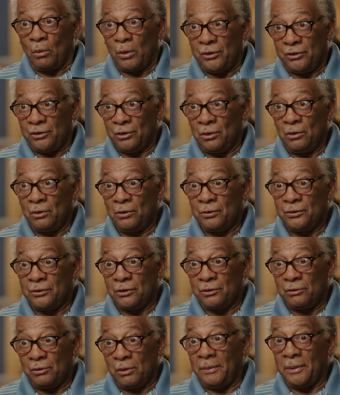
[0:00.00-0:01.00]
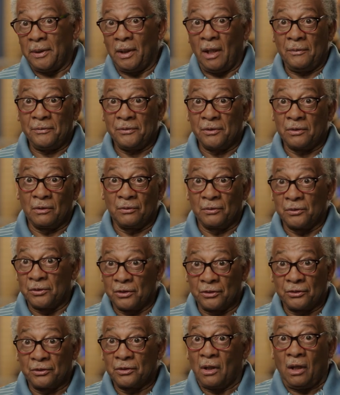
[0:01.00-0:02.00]
We chose the treatment option of
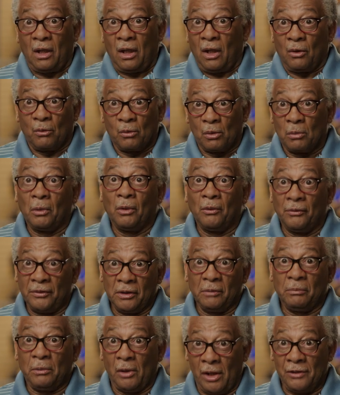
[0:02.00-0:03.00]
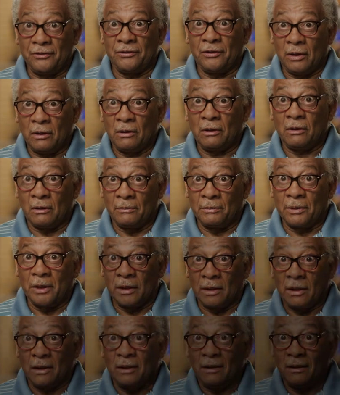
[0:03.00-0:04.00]
just removing the prostate
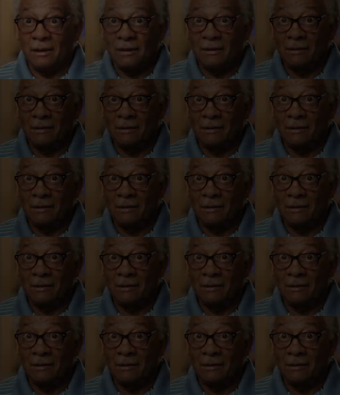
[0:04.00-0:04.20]
completely.